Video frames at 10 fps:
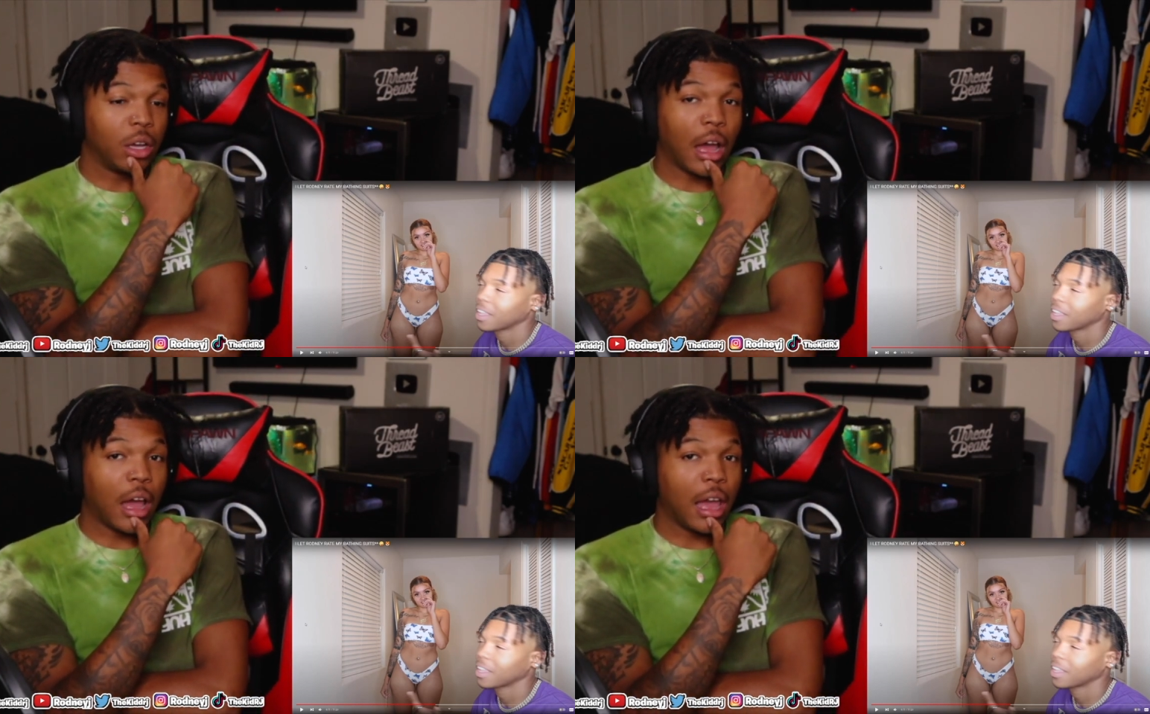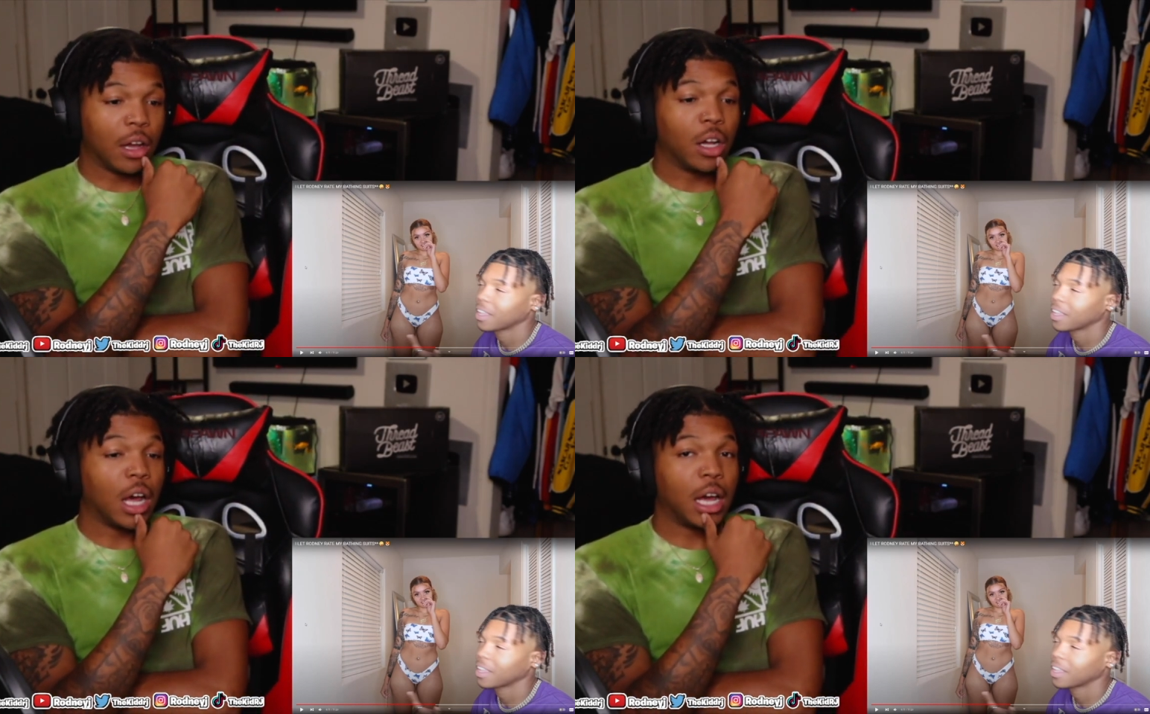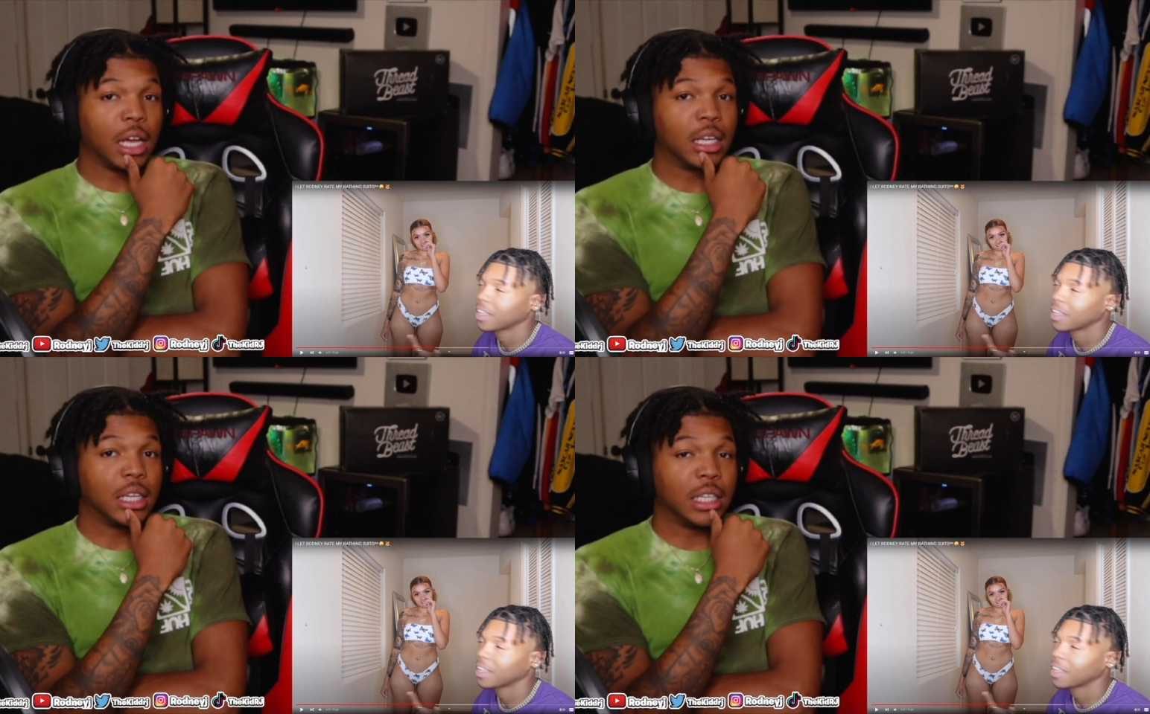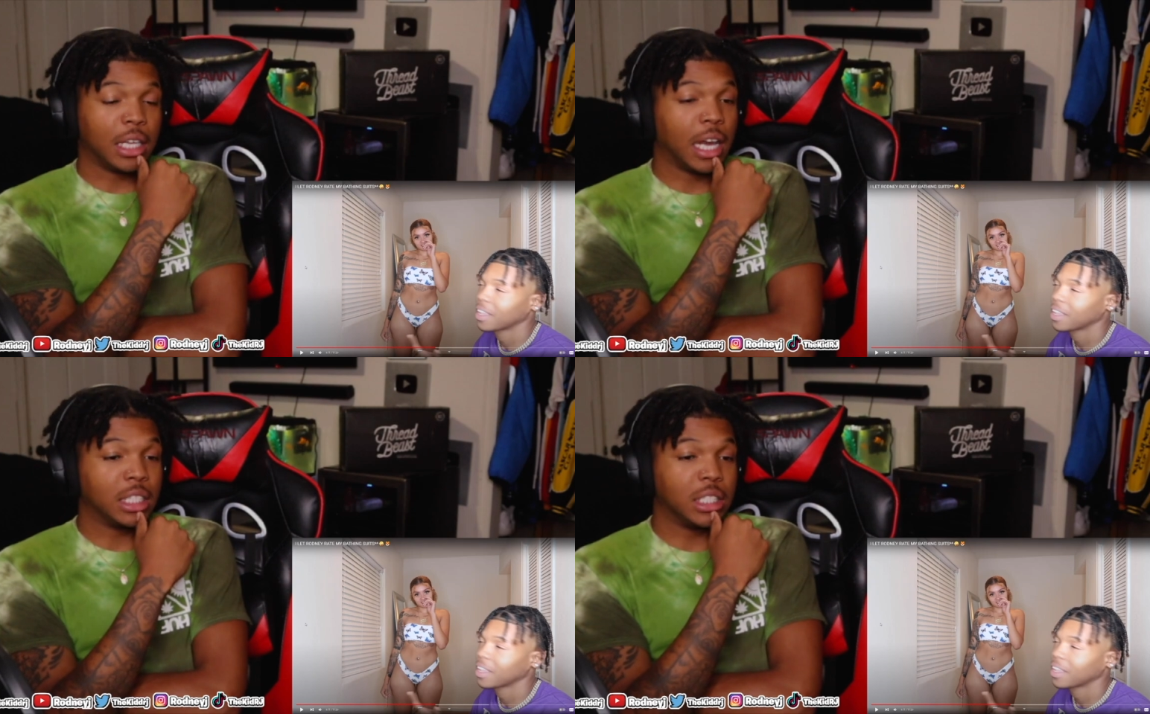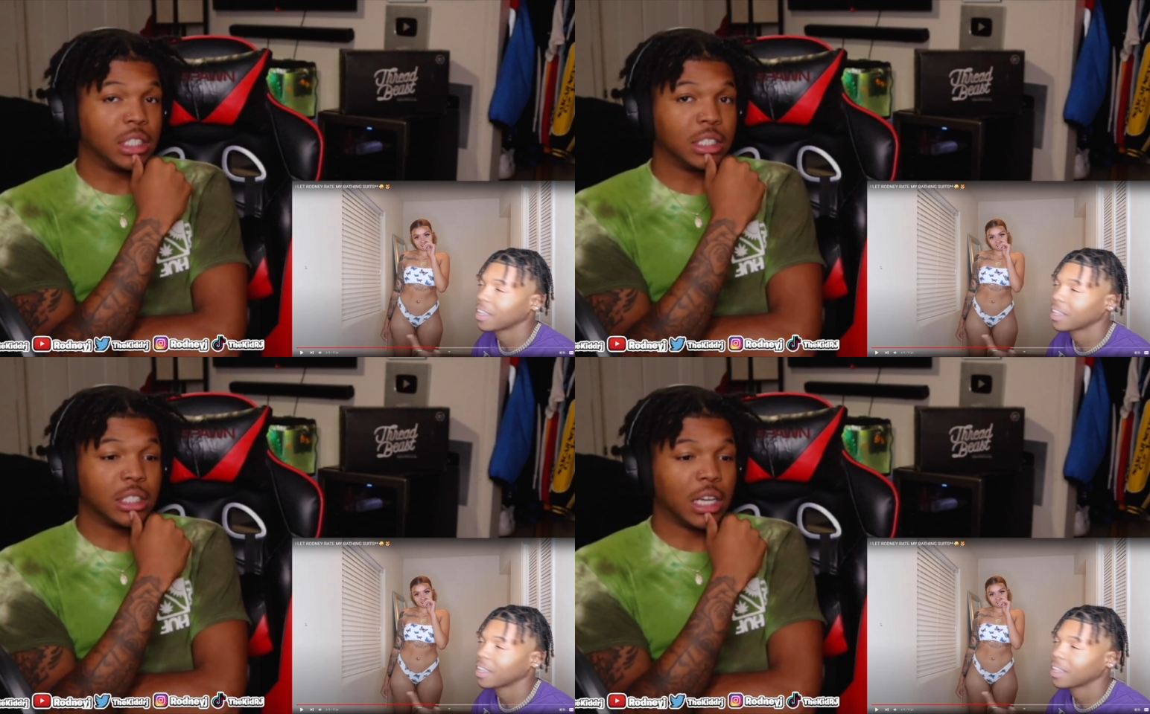Speaker 1: I ain't gonna lie. Yeah, she.
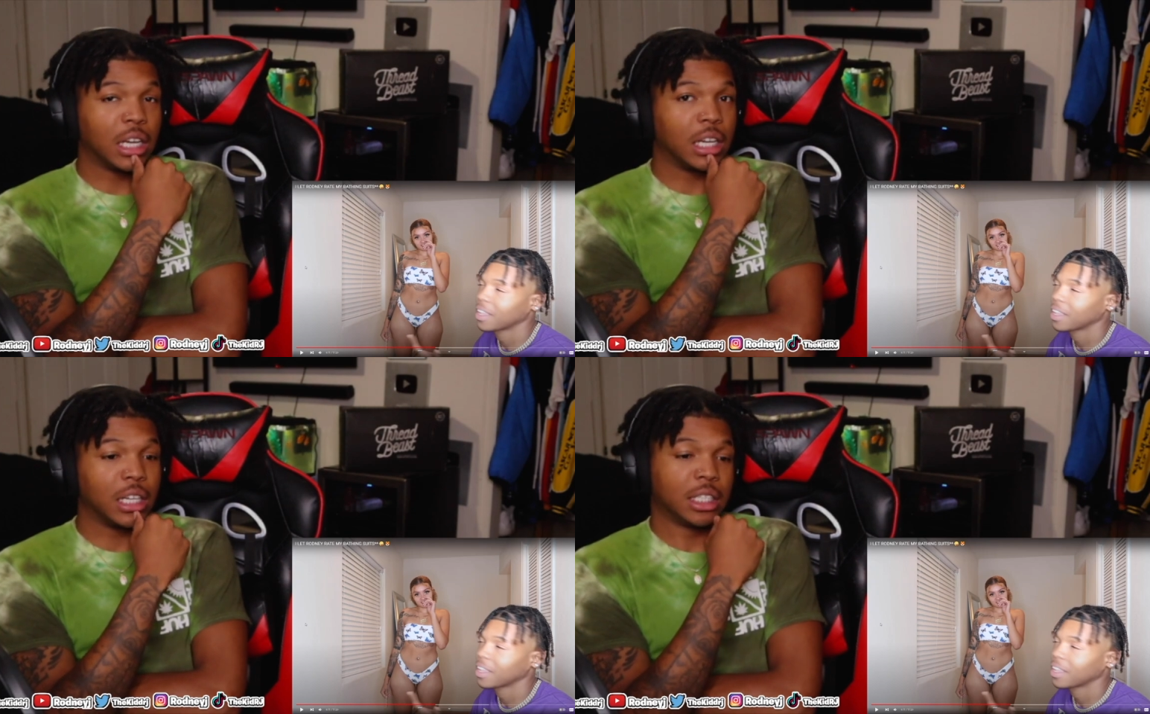Yeah.